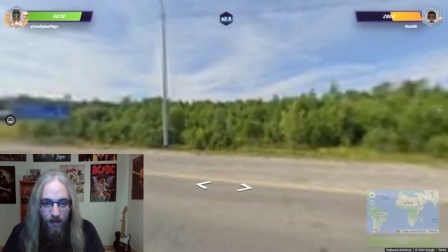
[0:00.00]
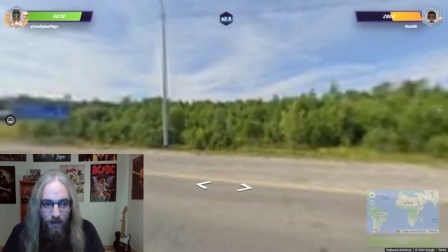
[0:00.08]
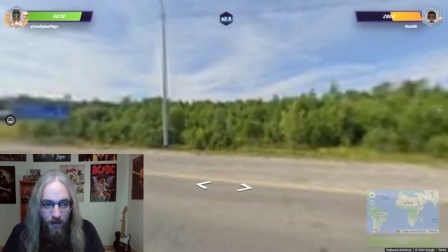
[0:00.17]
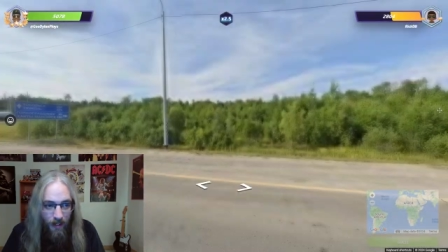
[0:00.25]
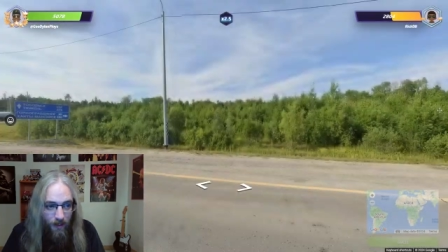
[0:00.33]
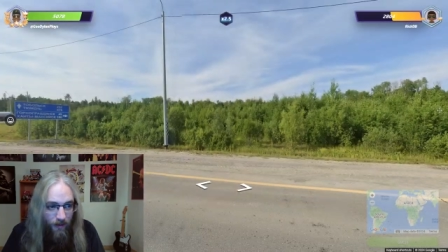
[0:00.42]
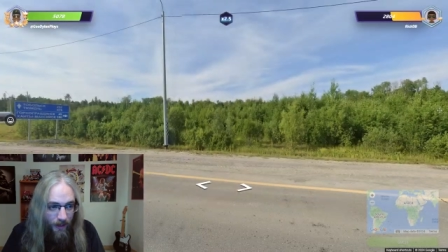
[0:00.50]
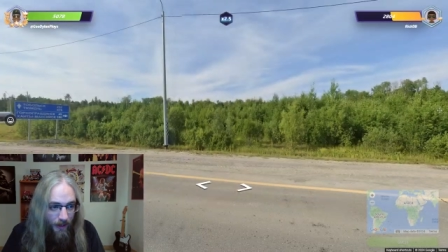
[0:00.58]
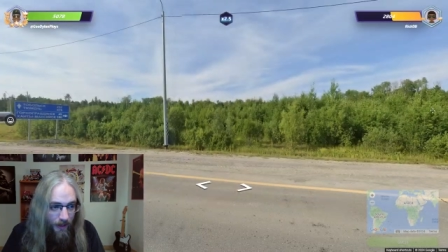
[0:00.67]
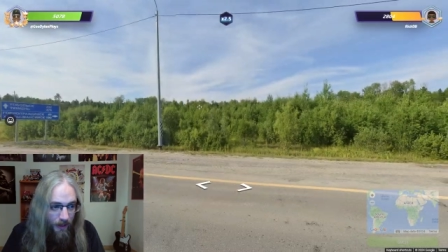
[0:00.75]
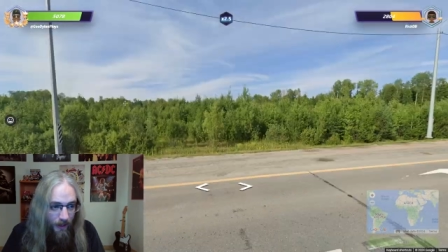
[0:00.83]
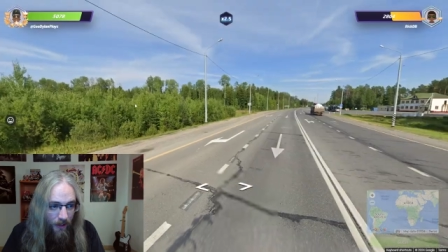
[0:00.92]

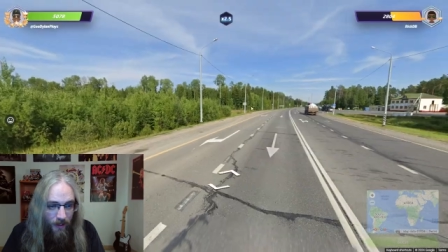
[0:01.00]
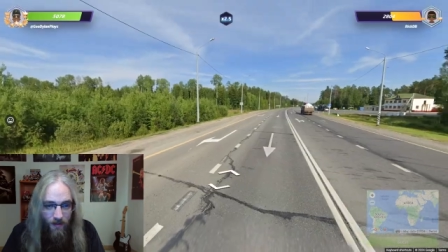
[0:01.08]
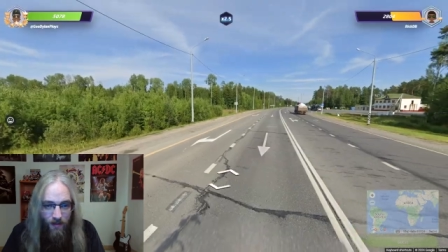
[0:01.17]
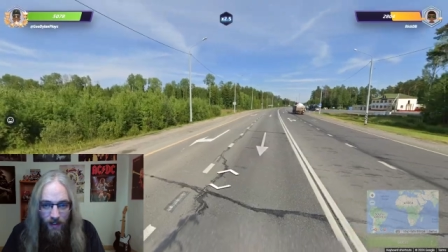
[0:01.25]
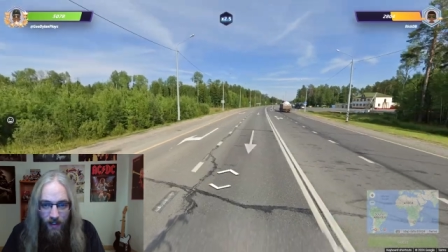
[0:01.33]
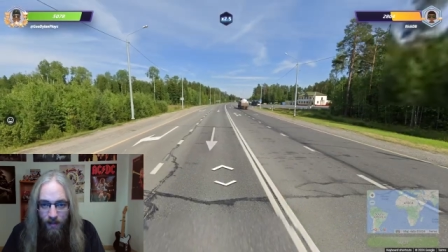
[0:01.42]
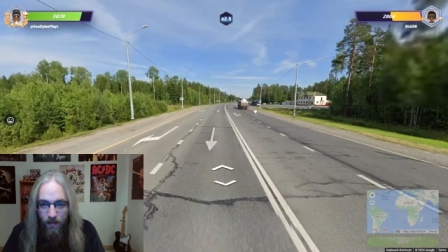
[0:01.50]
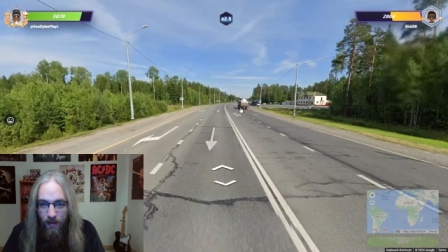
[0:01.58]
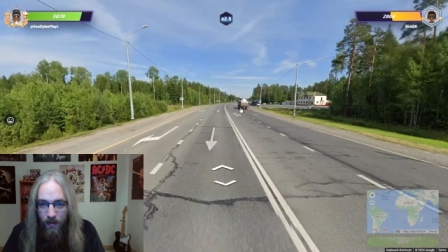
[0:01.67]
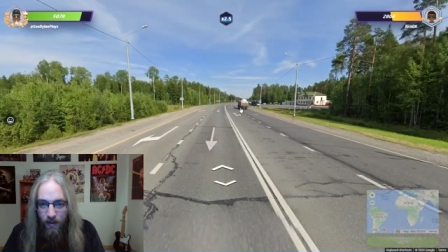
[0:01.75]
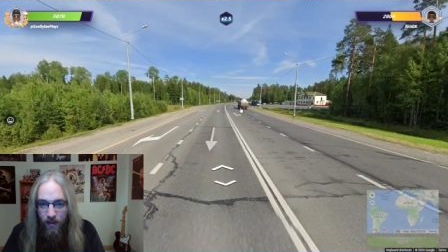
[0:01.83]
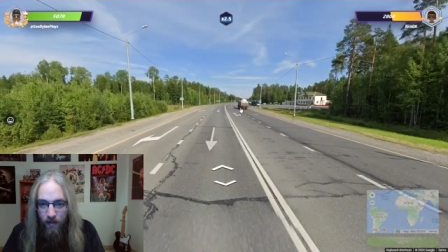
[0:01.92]
Likely the same,
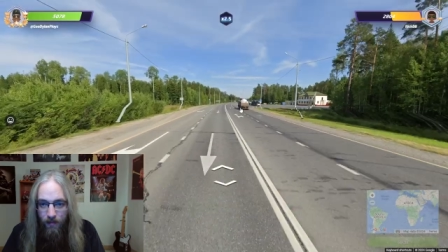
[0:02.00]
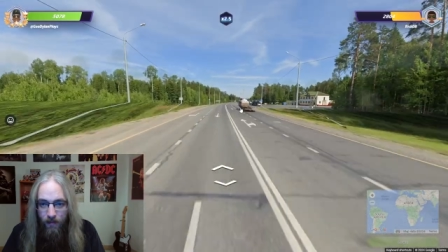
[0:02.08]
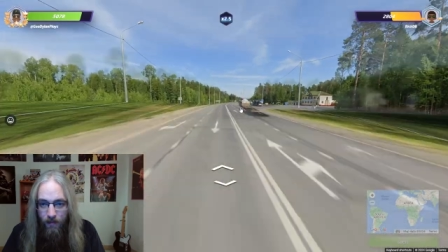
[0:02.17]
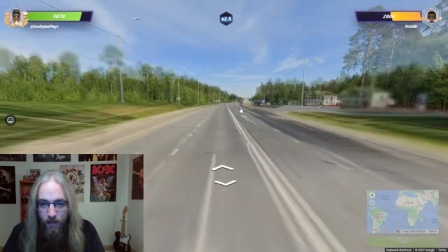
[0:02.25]
yep.